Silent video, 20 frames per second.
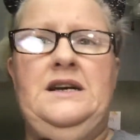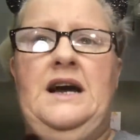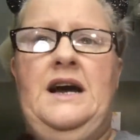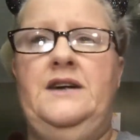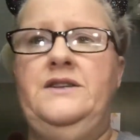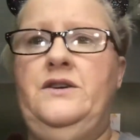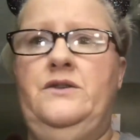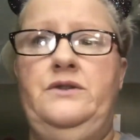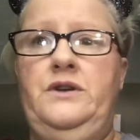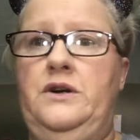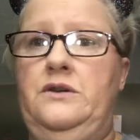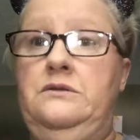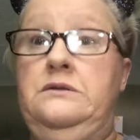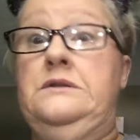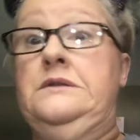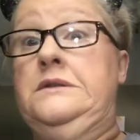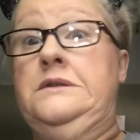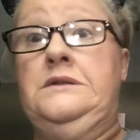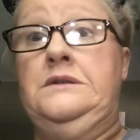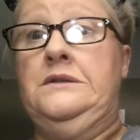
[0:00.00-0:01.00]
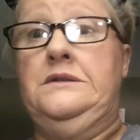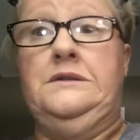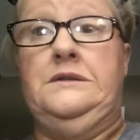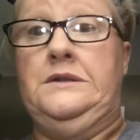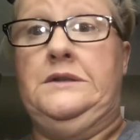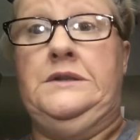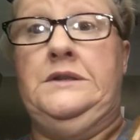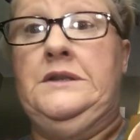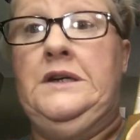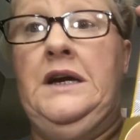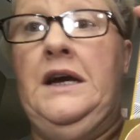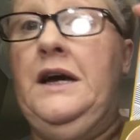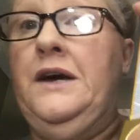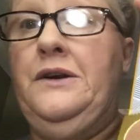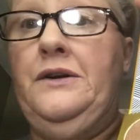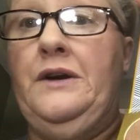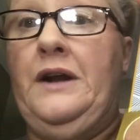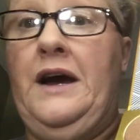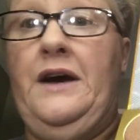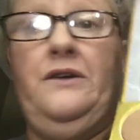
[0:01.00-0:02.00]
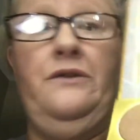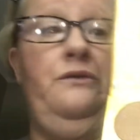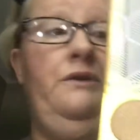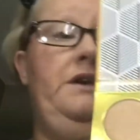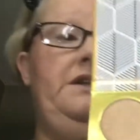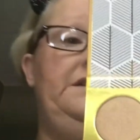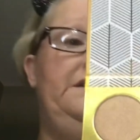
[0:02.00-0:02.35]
I don't know. I don't know how to read